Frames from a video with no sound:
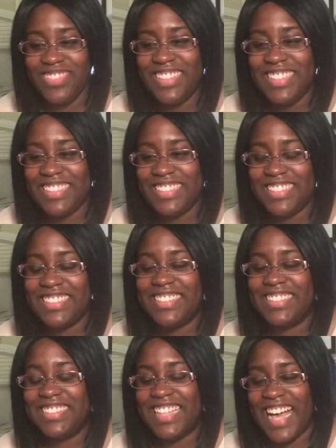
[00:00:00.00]
this
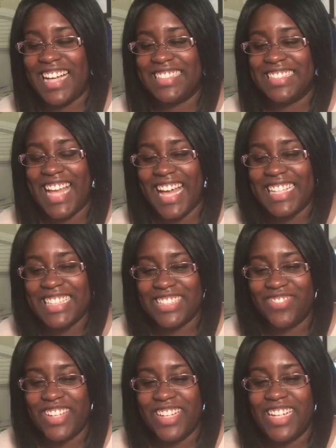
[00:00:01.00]
guy
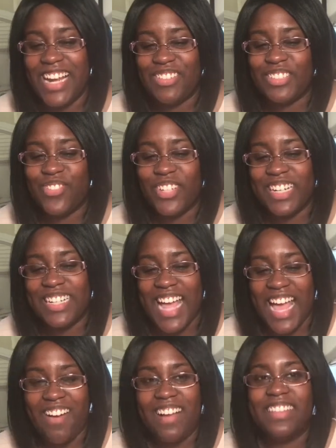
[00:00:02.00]
texted me, and I was working
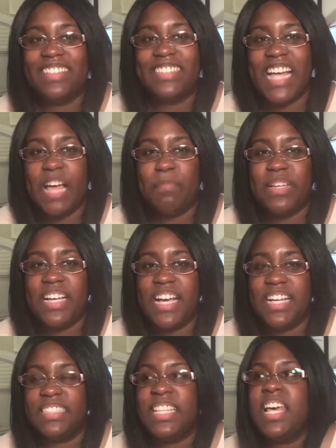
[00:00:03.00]
out at the time,
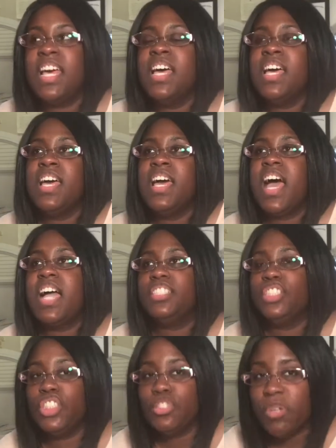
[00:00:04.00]
because I
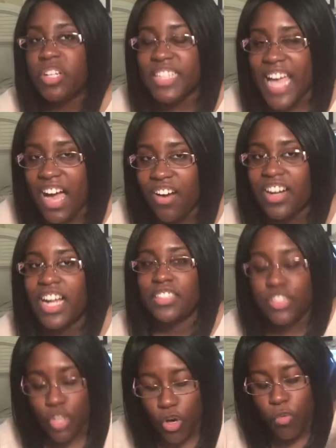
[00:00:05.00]
do work out, and I
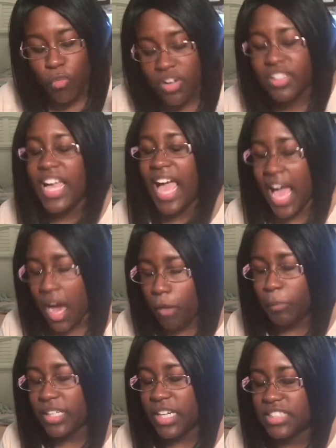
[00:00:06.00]
don't work
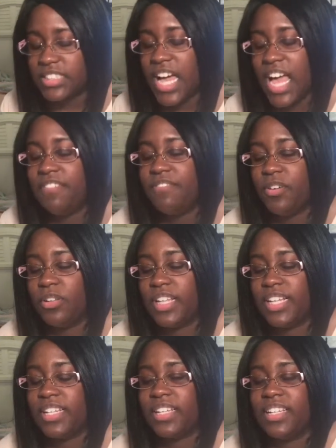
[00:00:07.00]
out because I feel
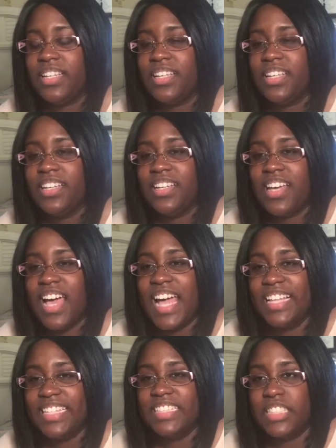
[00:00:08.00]
like
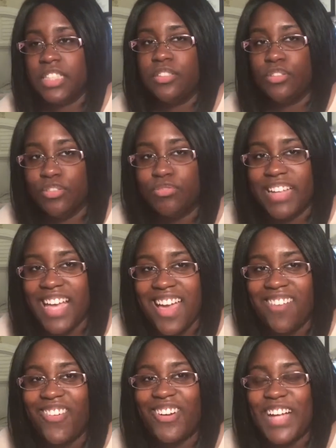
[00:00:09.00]
I need to lose weight.
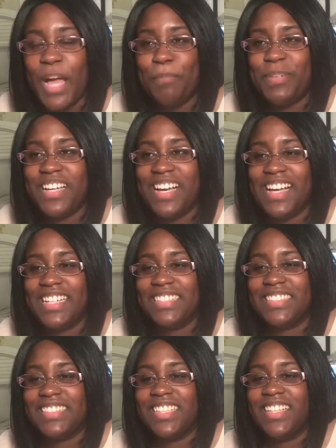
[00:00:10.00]
I work out because,
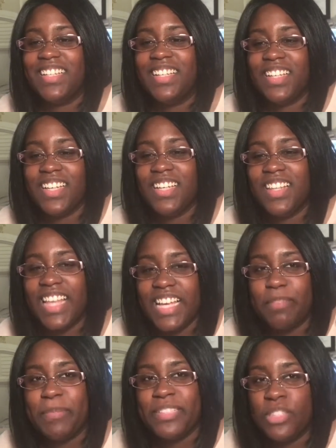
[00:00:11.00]
like,
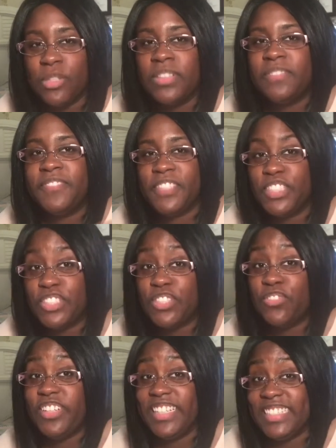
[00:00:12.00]
mental and
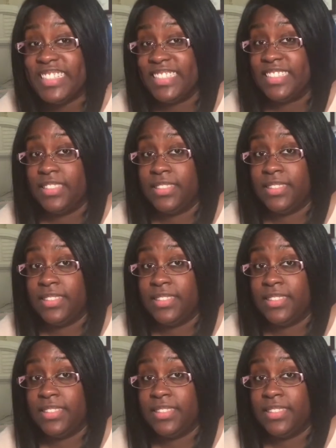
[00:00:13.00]
physical reasons.